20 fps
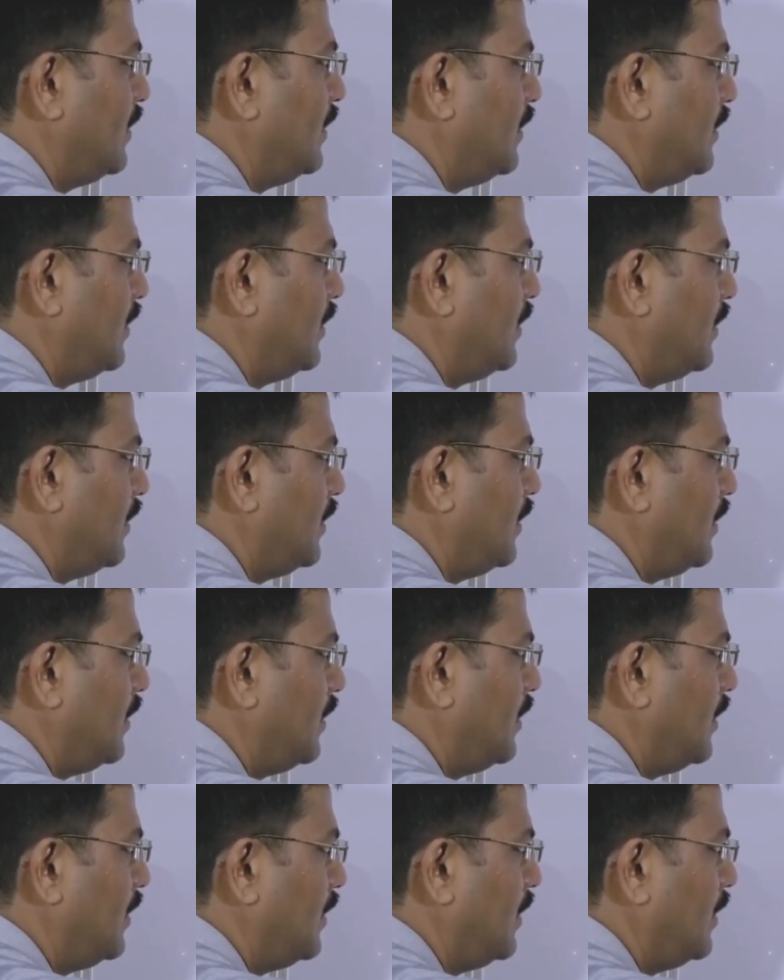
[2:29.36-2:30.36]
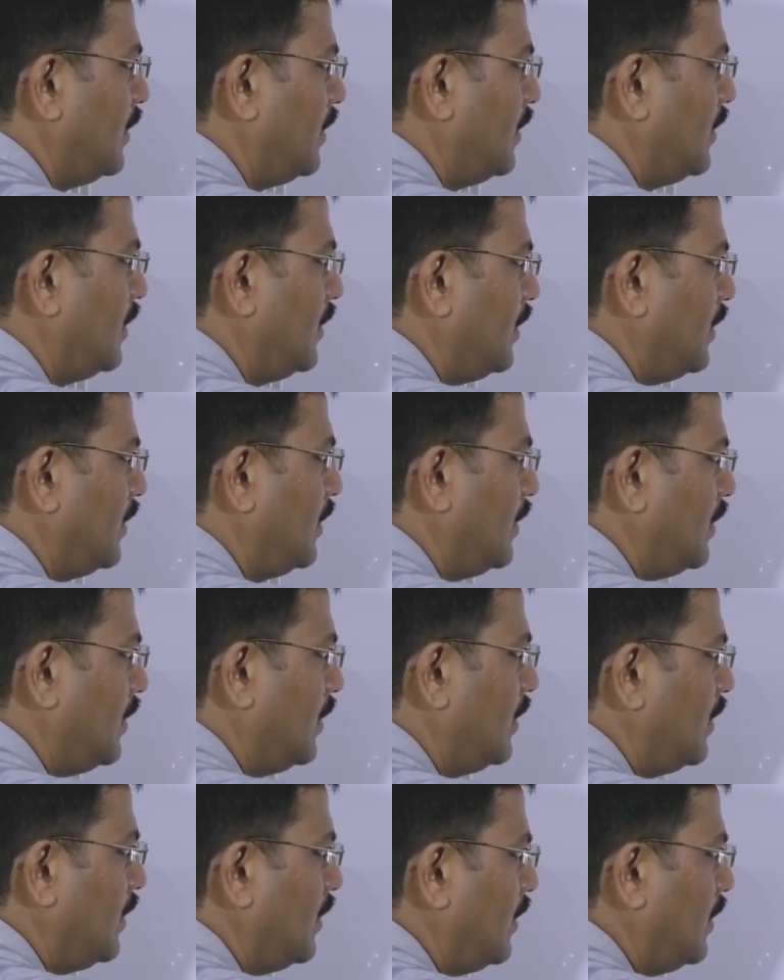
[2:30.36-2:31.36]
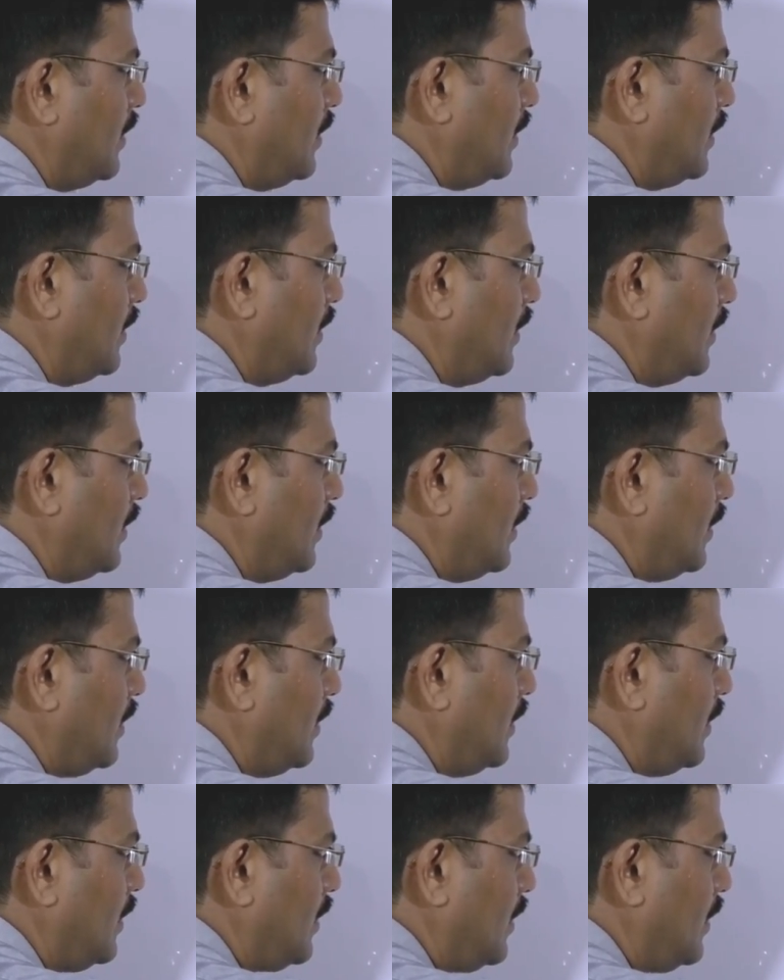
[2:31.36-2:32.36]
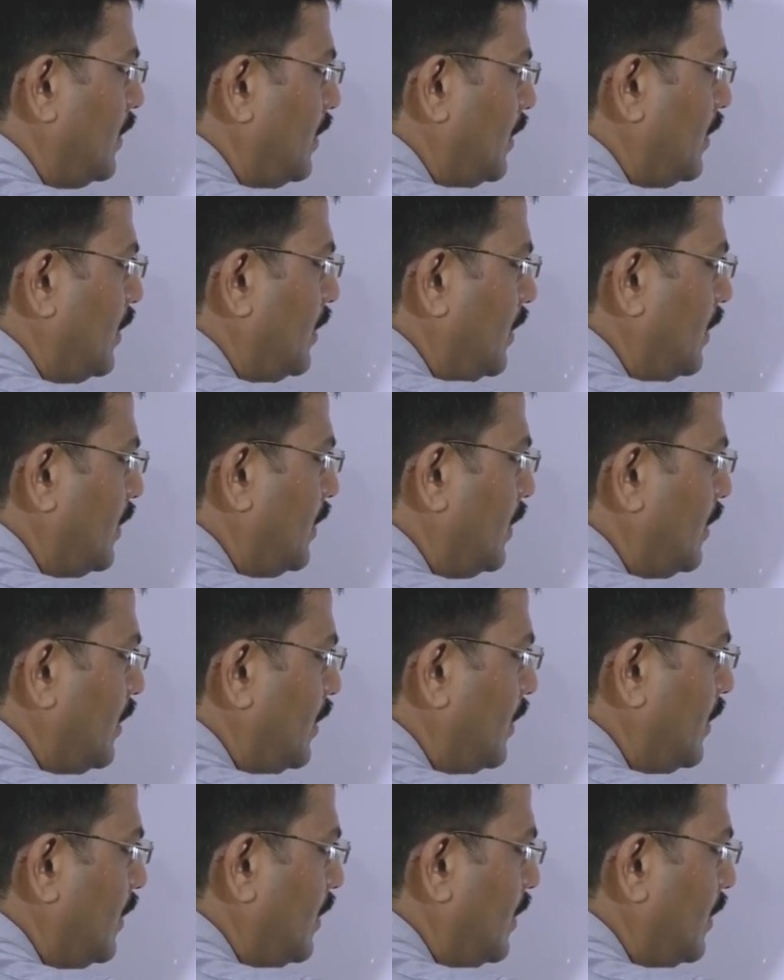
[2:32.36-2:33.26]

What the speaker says: (silence)